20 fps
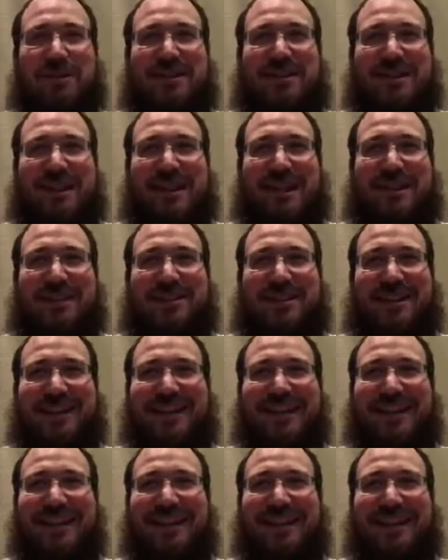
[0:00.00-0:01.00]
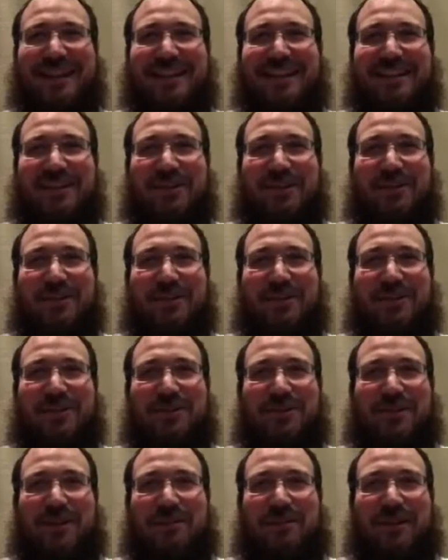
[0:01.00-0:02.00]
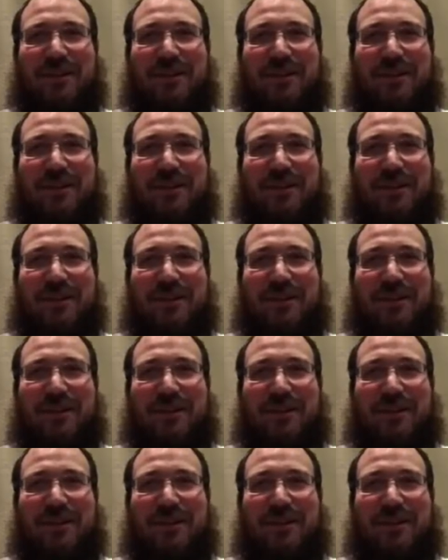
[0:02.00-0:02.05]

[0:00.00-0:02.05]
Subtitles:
the next thing? The something